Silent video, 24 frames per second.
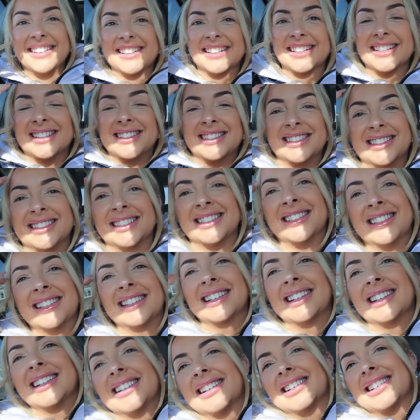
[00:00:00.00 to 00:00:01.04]
We'll wait till it
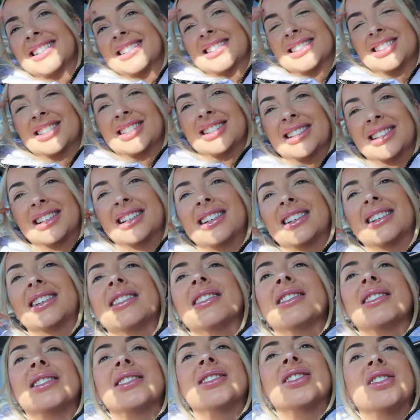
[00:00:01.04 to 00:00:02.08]
de-thaws in the garage.
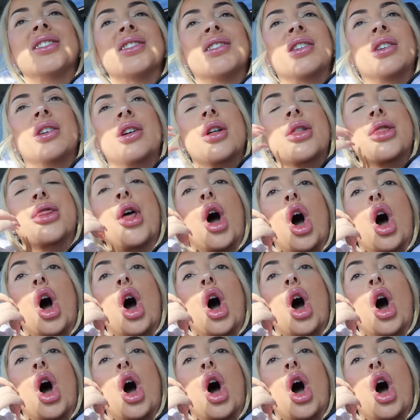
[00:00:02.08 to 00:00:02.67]
If we get